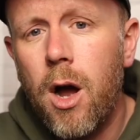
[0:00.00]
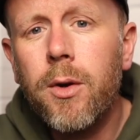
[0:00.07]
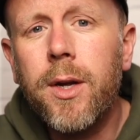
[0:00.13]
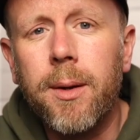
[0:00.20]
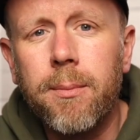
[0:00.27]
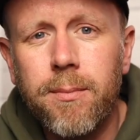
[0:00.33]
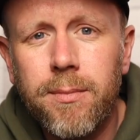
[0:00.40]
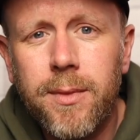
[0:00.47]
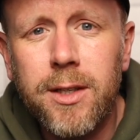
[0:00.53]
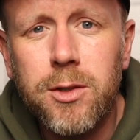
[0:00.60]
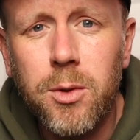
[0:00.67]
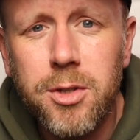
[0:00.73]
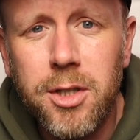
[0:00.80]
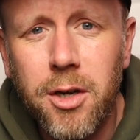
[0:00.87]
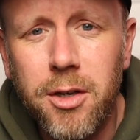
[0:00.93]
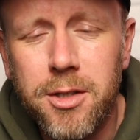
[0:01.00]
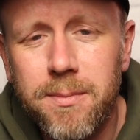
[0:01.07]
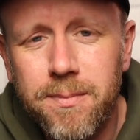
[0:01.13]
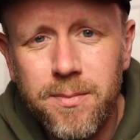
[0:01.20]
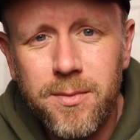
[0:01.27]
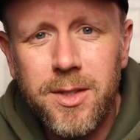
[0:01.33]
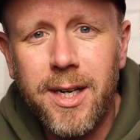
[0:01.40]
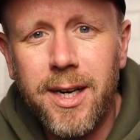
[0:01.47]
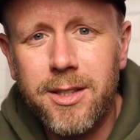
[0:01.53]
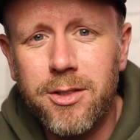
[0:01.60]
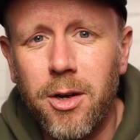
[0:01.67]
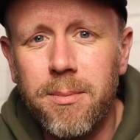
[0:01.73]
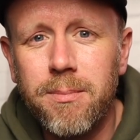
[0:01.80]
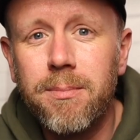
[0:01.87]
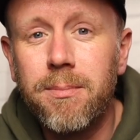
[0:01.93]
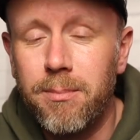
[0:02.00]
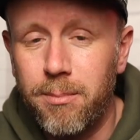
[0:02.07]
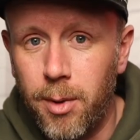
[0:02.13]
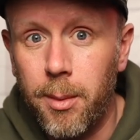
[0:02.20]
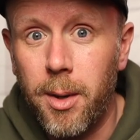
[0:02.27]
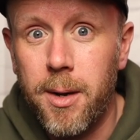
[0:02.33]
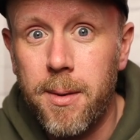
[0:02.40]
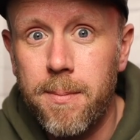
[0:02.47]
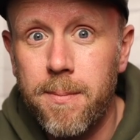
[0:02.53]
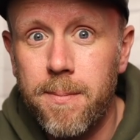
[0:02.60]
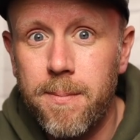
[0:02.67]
Okay, thanks for watching, guys. See you next time. Bye-bye.